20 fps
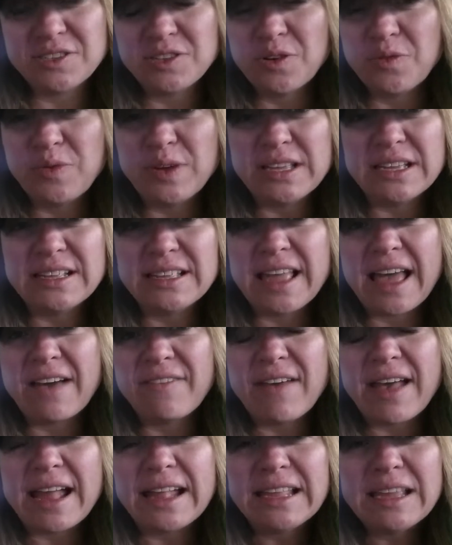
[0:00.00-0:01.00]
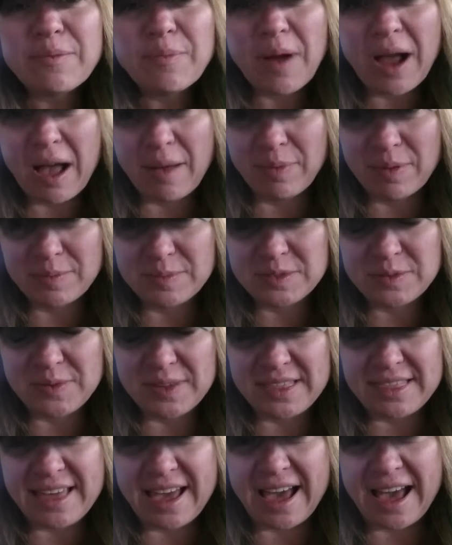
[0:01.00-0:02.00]
So we didn't have any problems
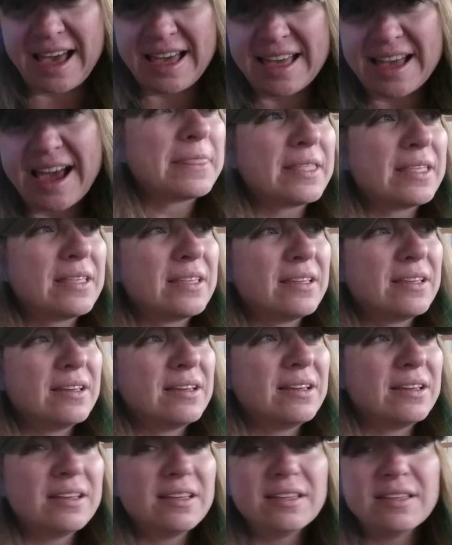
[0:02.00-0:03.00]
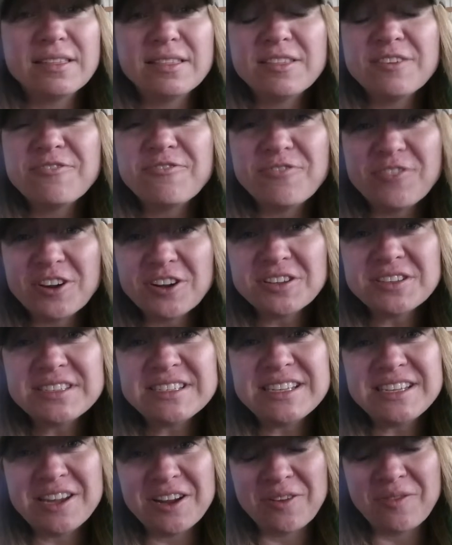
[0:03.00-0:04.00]
with that. The
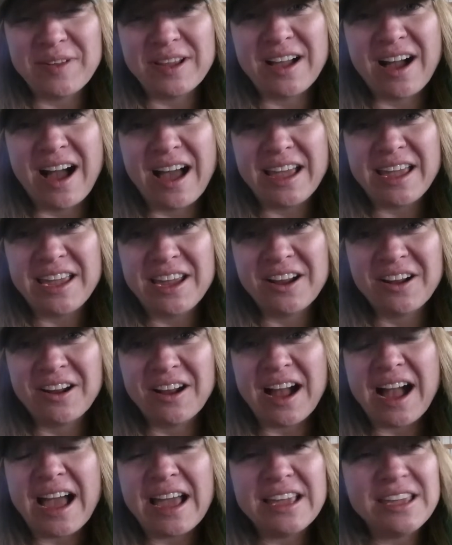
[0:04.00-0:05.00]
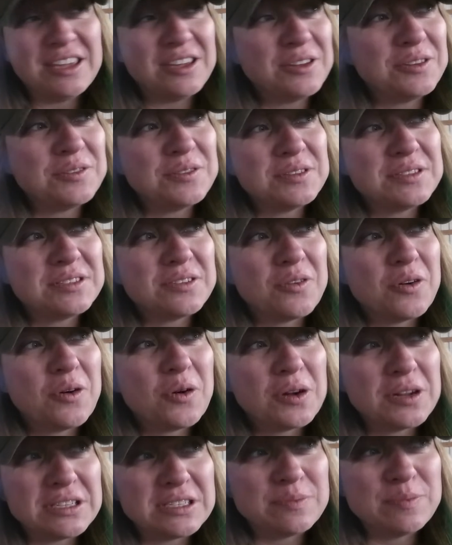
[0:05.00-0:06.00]
first year we got here, I used
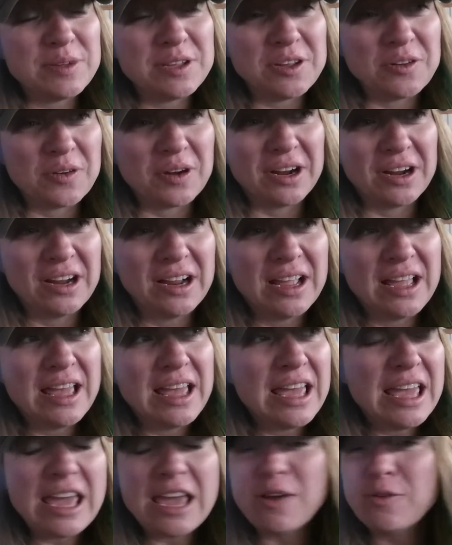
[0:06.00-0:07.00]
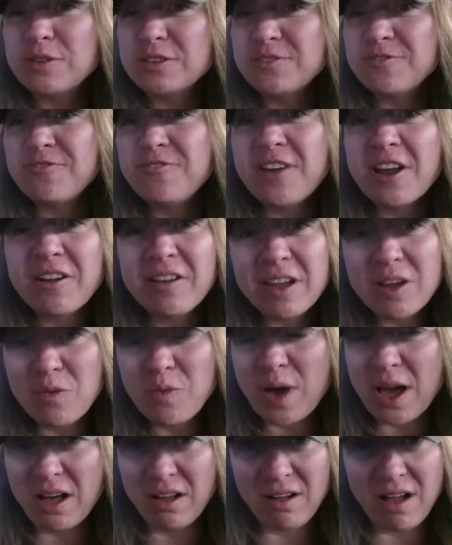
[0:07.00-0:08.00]
horse manure. It was very
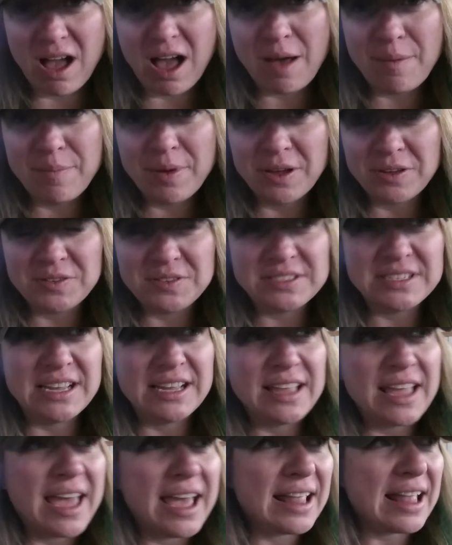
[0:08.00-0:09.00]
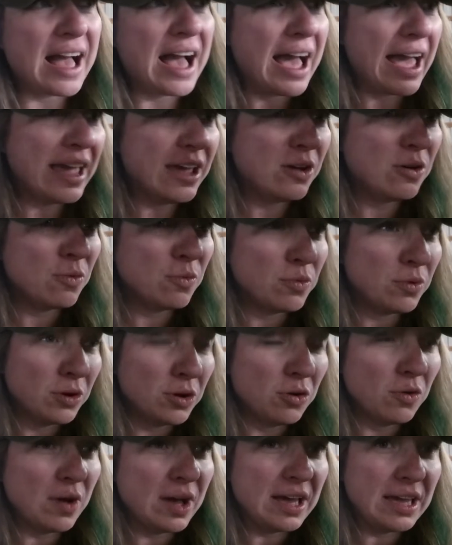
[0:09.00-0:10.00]
well composted, and I
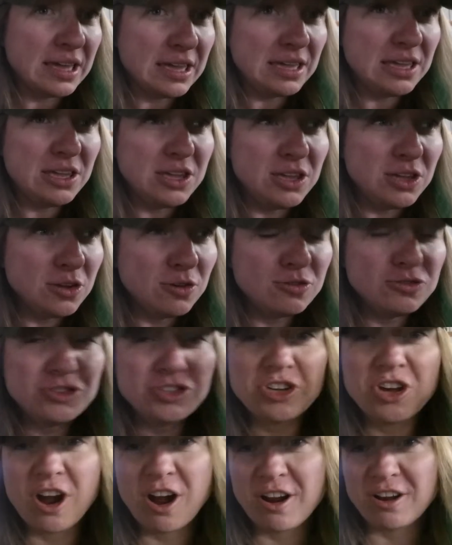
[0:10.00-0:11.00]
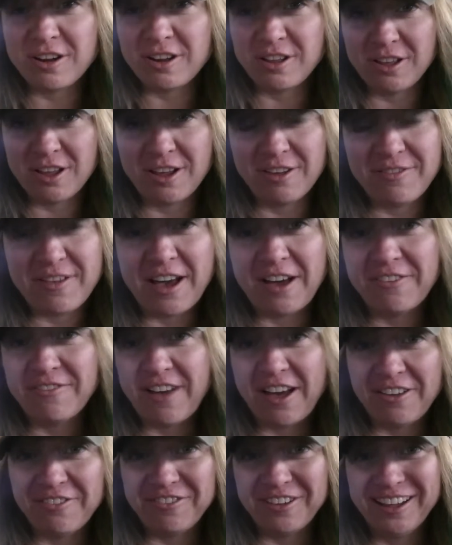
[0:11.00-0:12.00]
grew a huge garden of
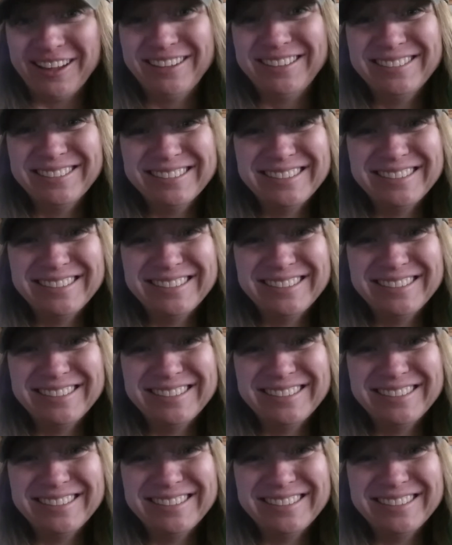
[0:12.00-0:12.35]
alfalfa.